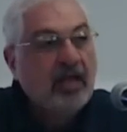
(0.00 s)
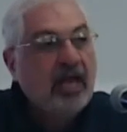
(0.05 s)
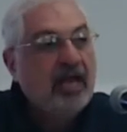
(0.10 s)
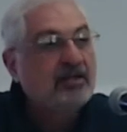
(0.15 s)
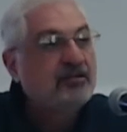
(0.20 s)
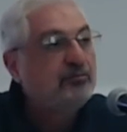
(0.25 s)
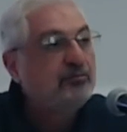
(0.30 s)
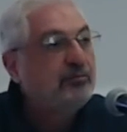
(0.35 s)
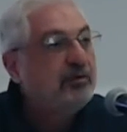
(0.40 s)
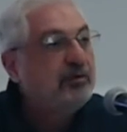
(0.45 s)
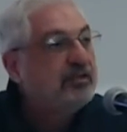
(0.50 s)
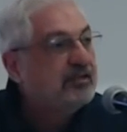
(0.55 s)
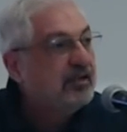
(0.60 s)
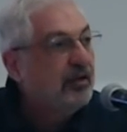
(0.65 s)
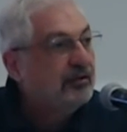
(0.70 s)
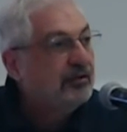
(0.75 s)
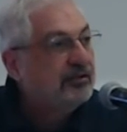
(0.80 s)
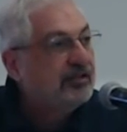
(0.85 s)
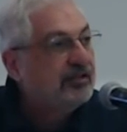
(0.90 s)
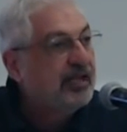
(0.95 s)
has
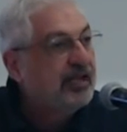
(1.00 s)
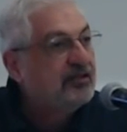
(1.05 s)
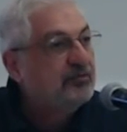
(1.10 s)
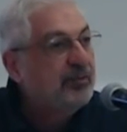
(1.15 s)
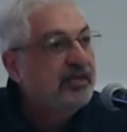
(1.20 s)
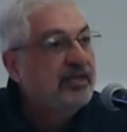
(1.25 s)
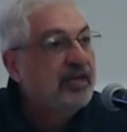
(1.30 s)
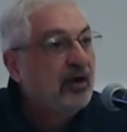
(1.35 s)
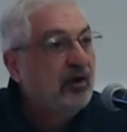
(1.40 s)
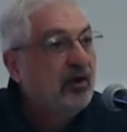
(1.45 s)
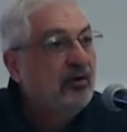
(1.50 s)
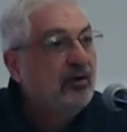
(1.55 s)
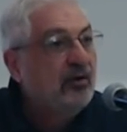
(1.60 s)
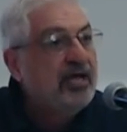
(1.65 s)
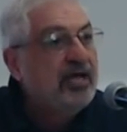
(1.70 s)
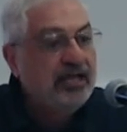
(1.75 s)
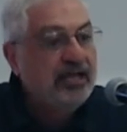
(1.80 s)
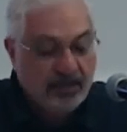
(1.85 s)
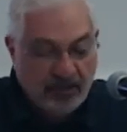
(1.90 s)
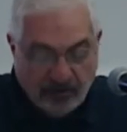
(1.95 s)
resulted, as we know,
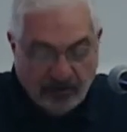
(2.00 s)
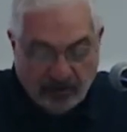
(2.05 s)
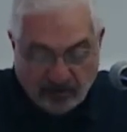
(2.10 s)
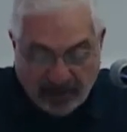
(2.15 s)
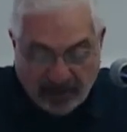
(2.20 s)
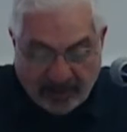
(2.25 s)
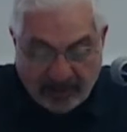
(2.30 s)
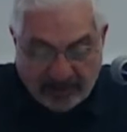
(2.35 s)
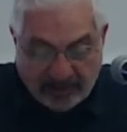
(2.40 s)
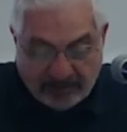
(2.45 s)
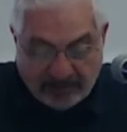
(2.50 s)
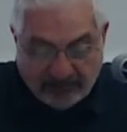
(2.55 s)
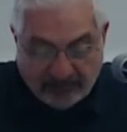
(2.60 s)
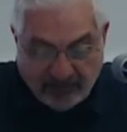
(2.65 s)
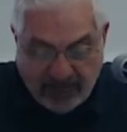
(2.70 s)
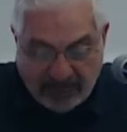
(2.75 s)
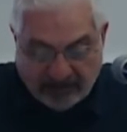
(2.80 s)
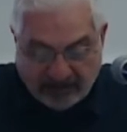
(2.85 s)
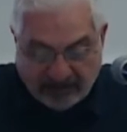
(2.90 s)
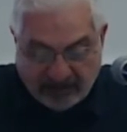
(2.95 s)
in horrendous
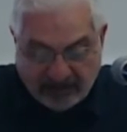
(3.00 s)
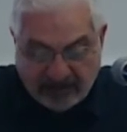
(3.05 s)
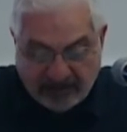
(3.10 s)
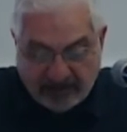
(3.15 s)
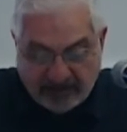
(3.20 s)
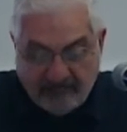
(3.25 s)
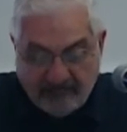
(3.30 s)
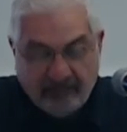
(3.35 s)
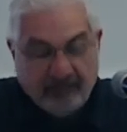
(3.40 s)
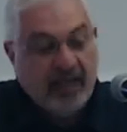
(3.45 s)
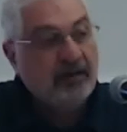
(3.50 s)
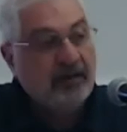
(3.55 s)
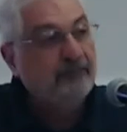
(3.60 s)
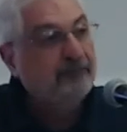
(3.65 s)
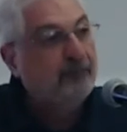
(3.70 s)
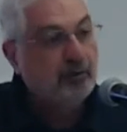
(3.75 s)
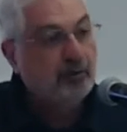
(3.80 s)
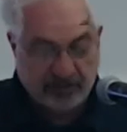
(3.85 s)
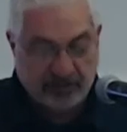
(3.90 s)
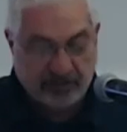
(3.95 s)
violence and
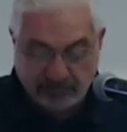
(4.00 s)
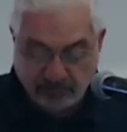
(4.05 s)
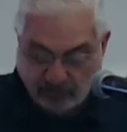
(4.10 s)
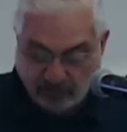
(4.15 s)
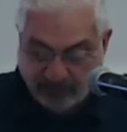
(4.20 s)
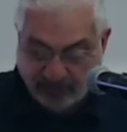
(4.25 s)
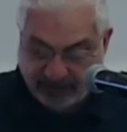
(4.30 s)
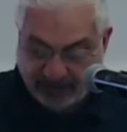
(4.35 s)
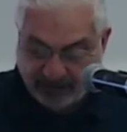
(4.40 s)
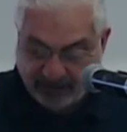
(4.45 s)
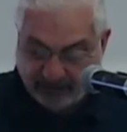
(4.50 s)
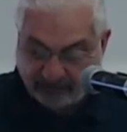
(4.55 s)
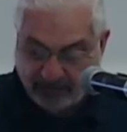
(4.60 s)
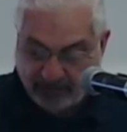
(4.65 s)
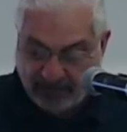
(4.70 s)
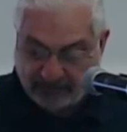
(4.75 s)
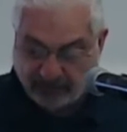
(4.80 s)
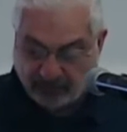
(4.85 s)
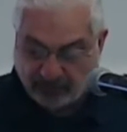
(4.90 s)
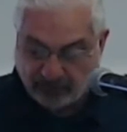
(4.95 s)
forced movement of
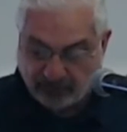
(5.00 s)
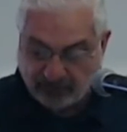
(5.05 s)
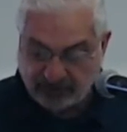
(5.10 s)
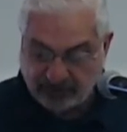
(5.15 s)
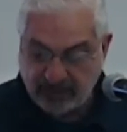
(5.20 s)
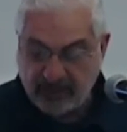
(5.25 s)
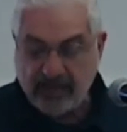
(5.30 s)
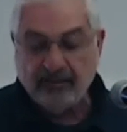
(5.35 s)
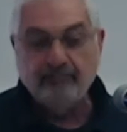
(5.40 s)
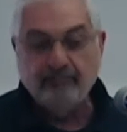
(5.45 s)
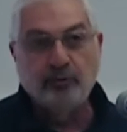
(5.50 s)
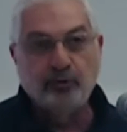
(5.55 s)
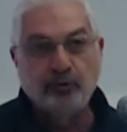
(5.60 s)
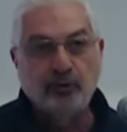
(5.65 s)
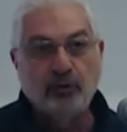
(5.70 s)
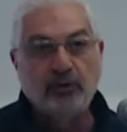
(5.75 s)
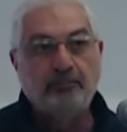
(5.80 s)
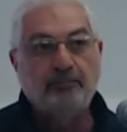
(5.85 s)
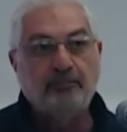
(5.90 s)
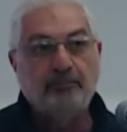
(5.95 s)
peoples,
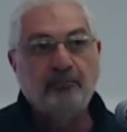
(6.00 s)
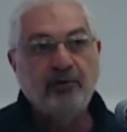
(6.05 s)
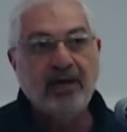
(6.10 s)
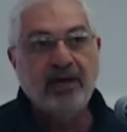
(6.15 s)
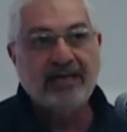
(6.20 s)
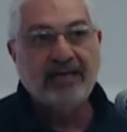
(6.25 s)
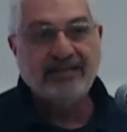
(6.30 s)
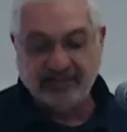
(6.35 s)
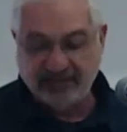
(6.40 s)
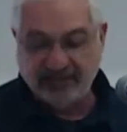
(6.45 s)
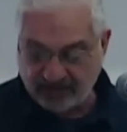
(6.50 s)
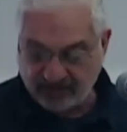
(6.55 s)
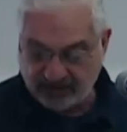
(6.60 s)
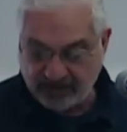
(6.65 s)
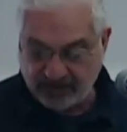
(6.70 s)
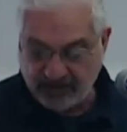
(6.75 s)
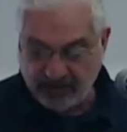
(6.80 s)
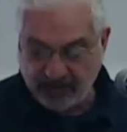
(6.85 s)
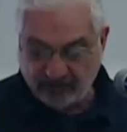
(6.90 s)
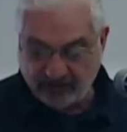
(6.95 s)
brutal precedents
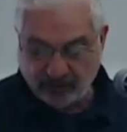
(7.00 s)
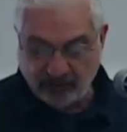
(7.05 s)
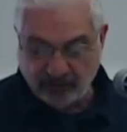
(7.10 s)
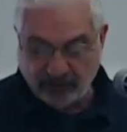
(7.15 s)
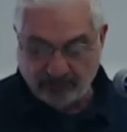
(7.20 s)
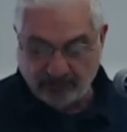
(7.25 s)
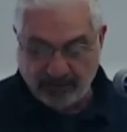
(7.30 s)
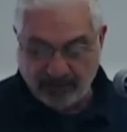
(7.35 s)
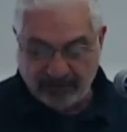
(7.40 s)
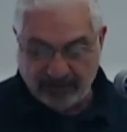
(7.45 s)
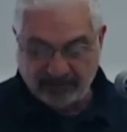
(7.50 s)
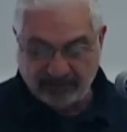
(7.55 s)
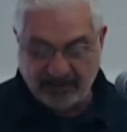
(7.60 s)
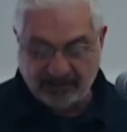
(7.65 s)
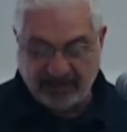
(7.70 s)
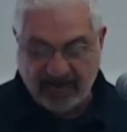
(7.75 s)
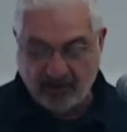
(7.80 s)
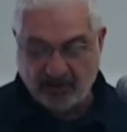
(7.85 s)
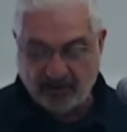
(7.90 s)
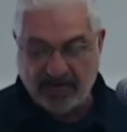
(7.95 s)
to the policies
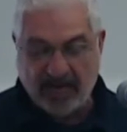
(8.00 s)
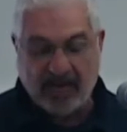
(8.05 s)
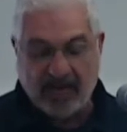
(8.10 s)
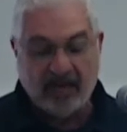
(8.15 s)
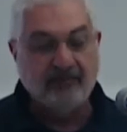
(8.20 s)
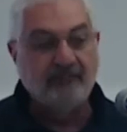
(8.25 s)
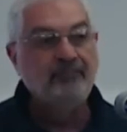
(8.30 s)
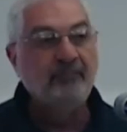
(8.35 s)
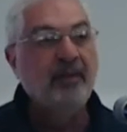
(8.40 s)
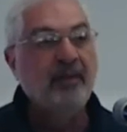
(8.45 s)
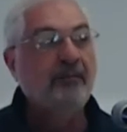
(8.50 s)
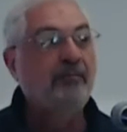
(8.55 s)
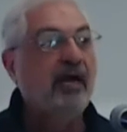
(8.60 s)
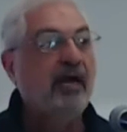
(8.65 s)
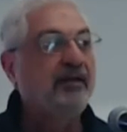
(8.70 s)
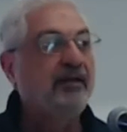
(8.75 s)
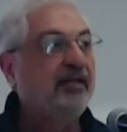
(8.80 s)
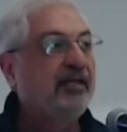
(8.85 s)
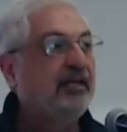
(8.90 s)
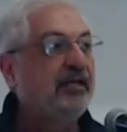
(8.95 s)
carried out by
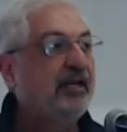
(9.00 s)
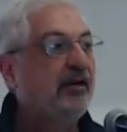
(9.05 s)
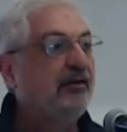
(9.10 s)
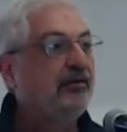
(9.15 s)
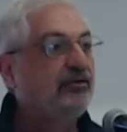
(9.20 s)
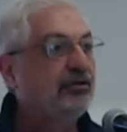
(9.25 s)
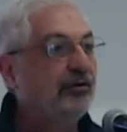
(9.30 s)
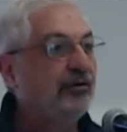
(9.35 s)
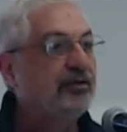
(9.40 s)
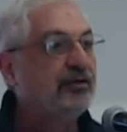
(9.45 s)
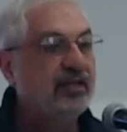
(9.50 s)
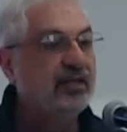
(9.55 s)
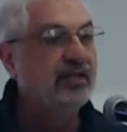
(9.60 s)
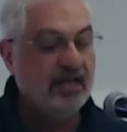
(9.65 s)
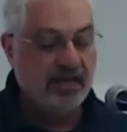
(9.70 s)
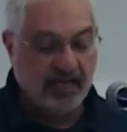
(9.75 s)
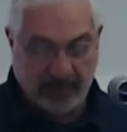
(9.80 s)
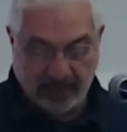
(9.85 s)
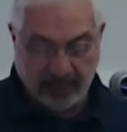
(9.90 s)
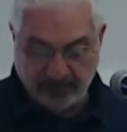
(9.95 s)
the Young Turks
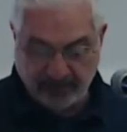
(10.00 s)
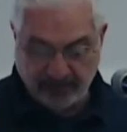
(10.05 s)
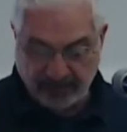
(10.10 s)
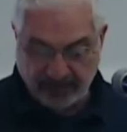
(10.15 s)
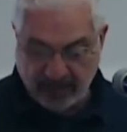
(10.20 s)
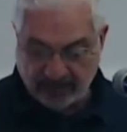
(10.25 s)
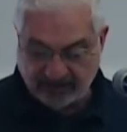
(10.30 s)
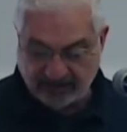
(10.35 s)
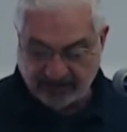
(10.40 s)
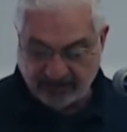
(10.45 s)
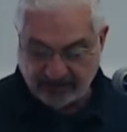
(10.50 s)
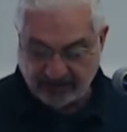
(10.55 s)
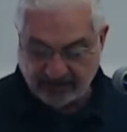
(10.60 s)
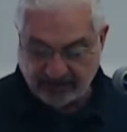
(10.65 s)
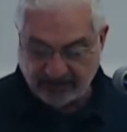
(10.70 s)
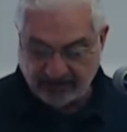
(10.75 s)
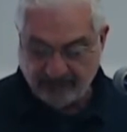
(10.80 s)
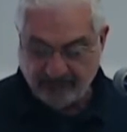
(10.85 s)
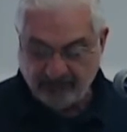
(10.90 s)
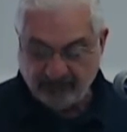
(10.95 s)
and the Nazis.
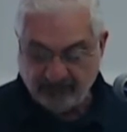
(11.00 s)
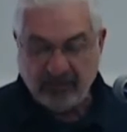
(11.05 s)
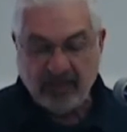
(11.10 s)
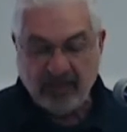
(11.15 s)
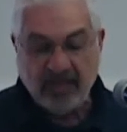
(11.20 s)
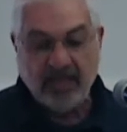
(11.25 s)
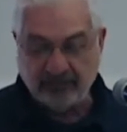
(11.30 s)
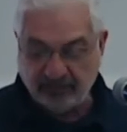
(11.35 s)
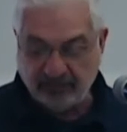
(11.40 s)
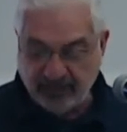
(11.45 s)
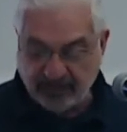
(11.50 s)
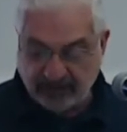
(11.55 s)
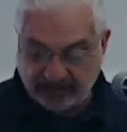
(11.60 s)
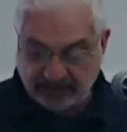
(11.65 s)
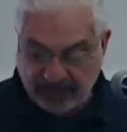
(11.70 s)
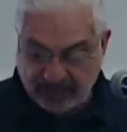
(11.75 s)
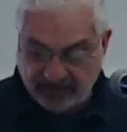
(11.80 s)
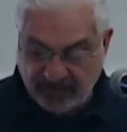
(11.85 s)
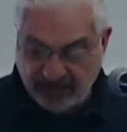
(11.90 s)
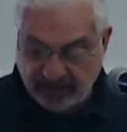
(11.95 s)
Ethnic
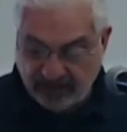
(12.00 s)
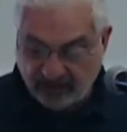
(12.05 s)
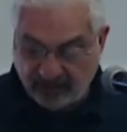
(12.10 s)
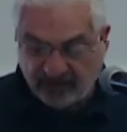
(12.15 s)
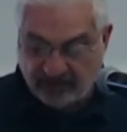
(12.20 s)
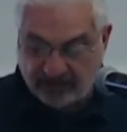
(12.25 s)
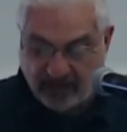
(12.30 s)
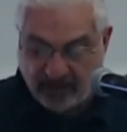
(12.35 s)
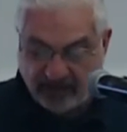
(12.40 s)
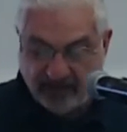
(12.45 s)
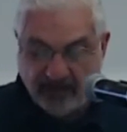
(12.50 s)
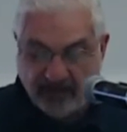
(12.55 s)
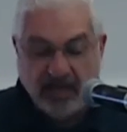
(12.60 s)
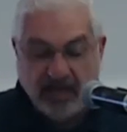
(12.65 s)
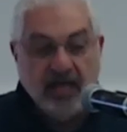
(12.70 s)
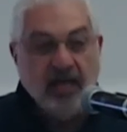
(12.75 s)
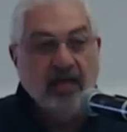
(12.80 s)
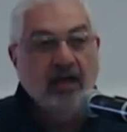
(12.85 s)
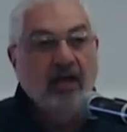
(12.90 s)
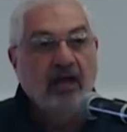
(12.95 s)
cleansing and genocide
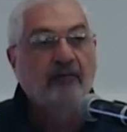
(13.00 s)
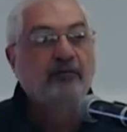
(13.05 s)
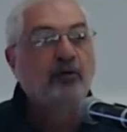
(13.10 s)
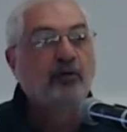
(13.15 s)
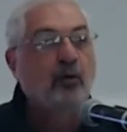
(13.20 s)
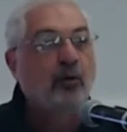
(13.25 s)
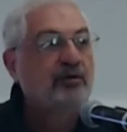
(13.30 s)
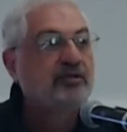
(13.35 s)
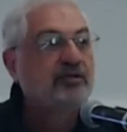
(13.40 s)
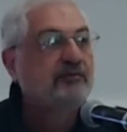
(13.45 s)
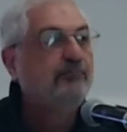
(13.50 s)
of course,